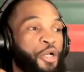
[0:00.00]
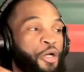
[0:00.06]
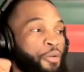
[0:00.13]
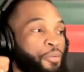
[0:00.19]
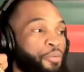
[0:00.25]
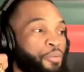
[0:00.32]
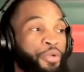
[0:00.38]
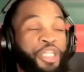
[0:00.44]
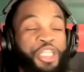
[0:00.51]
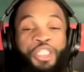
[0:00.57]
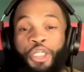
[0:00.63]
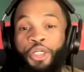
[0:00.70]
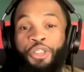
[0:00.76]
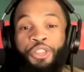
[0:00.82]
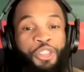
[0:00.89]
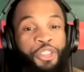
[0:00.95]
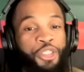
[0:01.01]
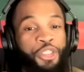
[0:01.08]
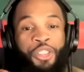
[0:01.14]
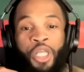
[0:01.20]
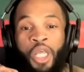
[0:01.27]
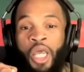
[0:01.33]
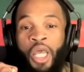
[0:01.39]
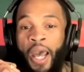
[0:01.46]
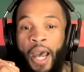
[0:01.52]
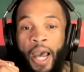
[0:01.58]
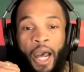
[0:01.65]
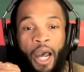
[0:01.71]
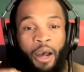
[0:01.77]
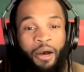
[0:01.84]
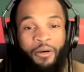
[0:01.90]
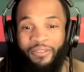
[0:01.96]
researchers,
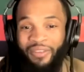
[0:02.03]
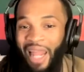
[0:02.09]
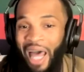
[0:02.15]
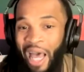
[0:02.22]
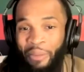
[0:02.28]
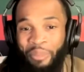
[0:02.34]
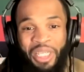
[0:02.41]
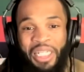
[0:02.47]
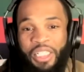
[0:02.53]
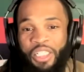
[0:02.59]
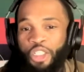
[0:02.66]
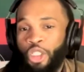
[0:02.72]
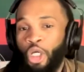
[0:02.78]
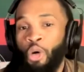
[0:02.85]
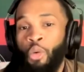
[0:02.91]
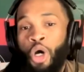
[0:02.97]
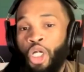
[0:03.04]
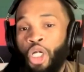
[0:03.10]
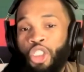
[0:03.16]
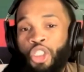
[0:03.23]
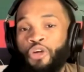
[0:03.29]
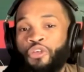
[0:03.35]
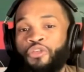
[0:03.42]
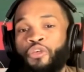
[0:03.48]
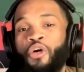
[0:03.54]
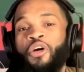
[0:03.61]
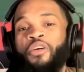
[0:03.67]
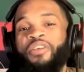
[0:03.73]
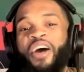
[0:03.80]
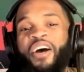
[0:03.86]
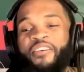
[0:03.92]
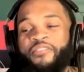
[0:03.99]
lobbyists, so on and so forth,
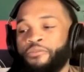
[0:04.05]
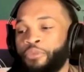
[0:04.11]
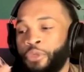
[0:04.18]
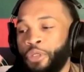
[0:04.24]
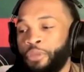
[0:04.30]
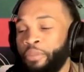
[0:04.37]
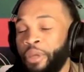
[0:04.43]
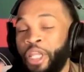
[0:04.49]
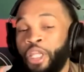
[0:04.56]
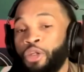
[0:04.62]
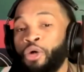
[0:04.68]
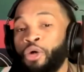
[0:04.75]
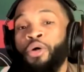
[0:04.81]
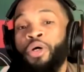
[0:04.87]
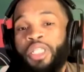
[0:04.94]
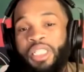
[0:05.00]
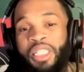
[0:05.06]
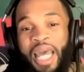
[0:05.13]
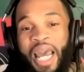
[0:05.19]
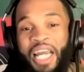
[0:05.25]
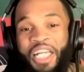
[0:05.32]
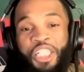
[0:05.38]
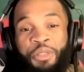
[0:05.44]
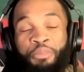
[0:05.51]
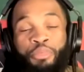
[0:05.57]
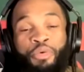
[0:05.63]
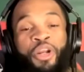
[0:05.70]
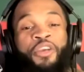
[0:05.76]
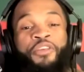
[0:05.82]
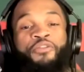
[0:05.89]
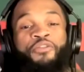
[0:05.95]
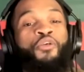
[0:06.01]
have been doing to actually
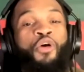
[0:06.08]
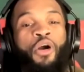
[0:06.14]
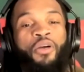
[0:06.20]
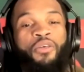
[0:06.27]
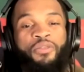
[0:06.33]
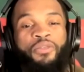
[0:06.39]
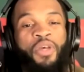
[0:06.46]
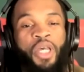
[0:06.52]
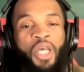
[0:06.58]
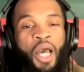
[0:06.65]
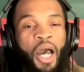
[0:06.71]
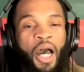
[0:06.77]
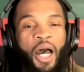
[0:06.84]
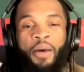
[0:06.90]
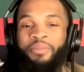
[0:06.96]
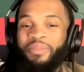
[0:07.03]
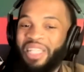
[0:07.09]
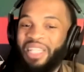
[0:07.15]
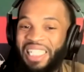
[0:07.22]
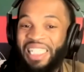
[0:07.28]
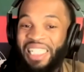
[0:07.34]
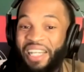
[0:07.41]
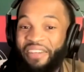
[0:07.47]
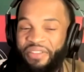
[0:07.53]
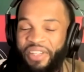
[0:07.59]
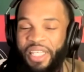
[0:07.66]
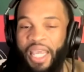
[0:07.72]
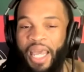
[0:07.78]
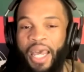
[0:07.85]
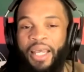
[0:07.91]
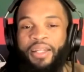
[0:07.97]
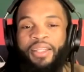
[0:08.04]
bring forth this safety
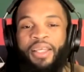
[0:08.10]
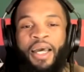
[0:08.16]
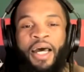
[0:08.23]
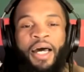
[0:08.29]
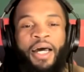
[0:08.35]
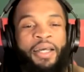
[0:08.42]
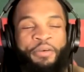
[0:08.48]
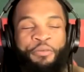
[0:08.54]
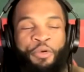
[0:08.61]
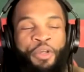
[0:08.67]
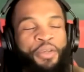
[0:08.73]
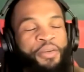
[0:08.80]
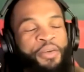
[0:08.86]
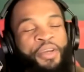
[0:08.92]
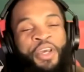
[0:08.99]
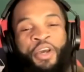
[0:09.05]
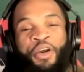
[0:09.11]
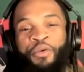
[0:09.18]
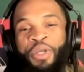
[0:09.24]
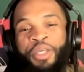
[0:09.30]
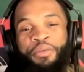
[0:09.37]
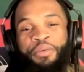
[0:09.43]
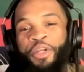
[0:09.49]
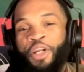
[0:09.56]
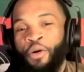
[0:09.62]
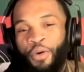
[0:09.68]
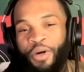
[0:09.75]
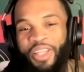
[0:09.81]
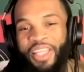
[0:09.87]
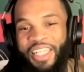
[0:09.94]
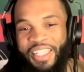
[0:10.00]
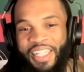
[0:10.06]
act. We don't
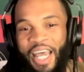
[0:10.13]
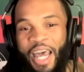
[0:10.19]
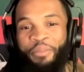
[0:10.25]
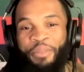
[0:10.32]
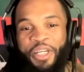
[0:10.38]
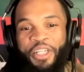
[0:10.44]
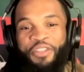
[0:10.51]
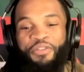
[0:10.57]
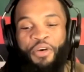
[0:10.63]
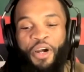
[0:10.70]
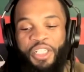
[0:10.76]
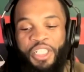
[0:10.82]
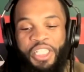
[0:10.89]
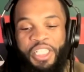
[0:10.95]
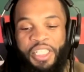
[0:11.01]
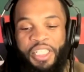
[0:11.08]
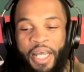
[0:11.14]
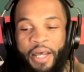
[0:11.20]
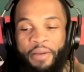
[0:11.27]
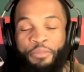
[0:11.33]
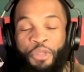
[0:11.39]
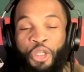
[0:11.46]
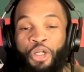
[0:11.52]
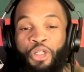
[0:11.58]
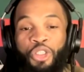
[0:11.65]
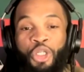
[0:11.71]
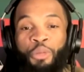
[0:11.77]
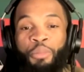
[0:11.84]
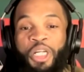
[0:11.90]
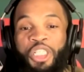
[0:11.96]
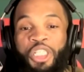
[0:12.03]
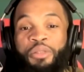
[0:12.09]
want that to happen. As far as just so
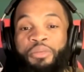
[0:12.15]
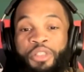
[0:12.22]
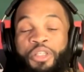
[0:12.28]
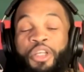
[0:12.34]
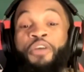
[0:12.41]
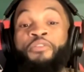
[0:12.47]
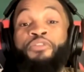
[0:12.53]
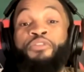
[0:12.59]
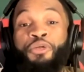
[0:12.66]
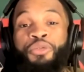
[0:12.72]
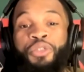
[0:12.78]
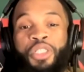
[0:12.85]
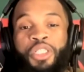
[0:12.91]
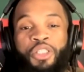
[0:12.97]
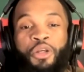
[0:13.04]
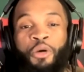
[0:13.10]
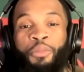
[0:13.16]
much confusion. So